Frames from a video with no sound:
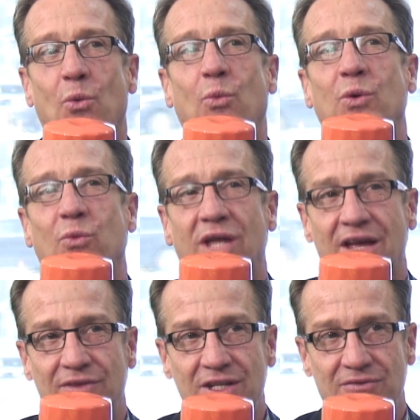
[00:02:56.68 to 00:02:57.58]
When we
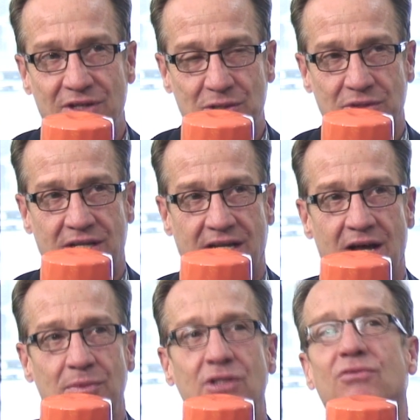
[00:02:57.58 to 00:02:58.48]
have individuals that
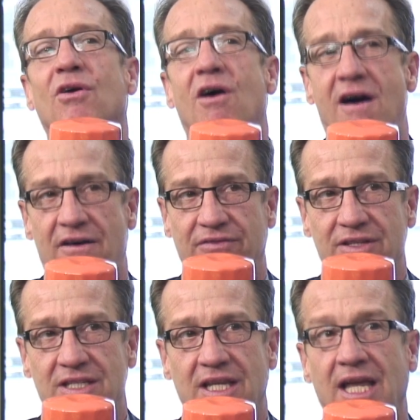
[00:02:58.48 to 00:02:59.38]
come into our
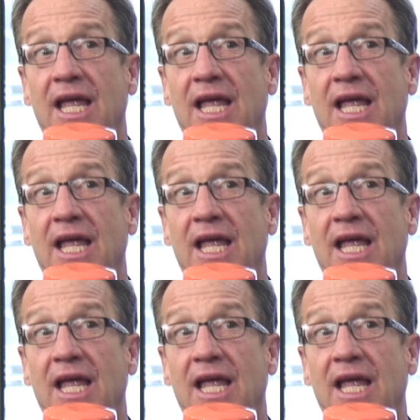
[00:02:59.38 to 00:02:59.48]
office